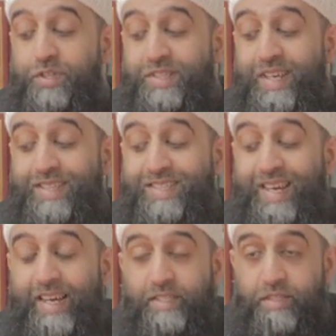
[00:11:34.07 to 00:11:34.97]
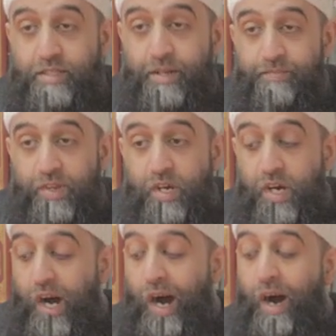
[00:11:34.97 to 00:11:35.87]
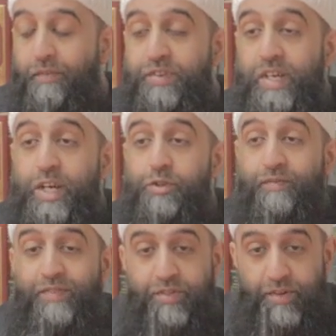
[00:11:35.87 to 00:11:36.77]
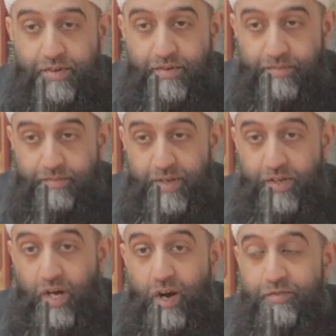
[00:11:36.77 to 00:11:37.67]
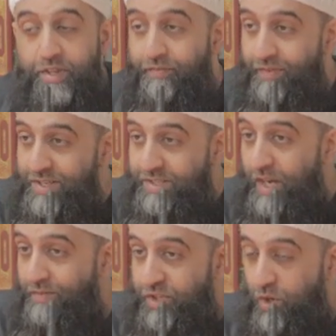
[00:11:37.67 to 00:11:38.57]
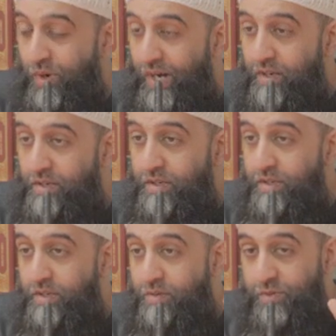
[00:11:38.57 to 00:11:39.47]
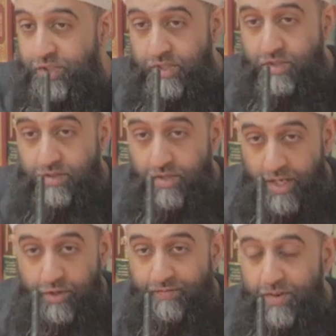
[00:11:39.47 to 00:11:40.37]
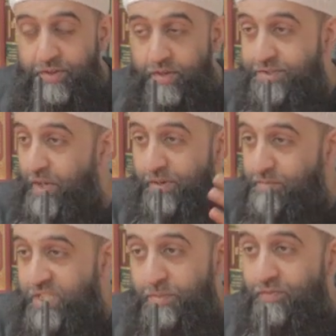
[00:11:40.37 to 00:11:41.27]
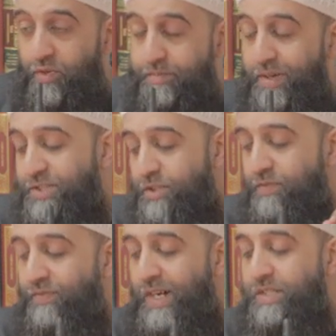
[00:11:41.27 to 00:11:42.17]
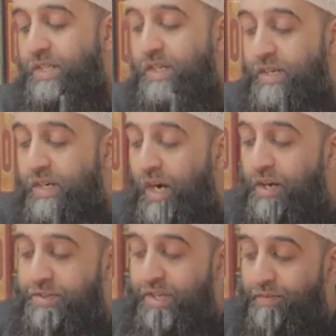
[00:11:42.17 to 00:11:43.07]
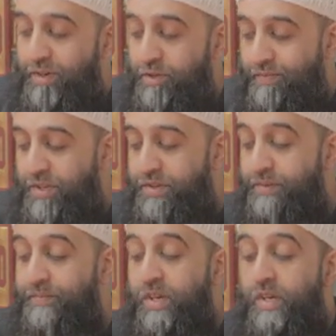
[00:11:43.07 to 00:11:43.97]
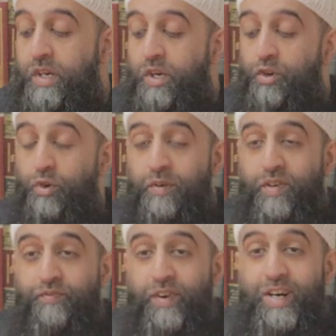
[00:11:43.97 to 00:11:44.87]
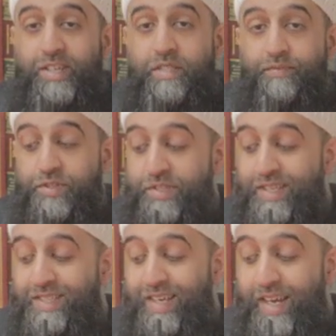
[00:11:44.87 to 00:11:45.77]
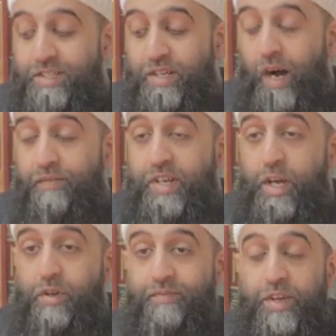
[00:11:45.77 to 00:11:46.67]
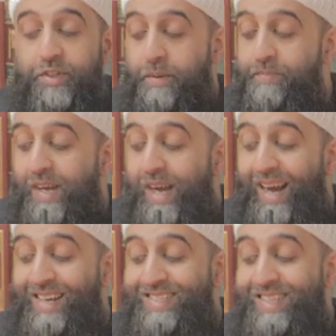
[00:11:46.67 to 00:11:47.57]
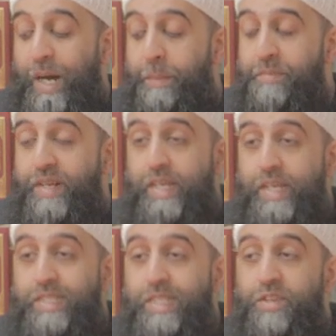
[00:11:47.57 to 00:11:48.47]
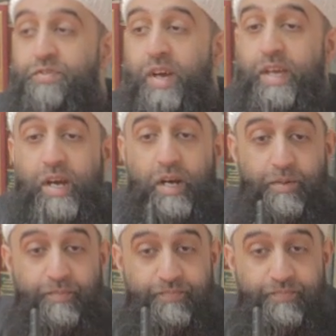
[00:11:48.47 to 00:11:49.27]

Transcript: for six days after Eid al-Fitr, meaning after the first day of Shawwal, which is Eid al-Fitr. It's not permissible for a person to fast on the day of Eid al-Fitr. Whoever fasts for six days after Eid al-Fitr has completed the year.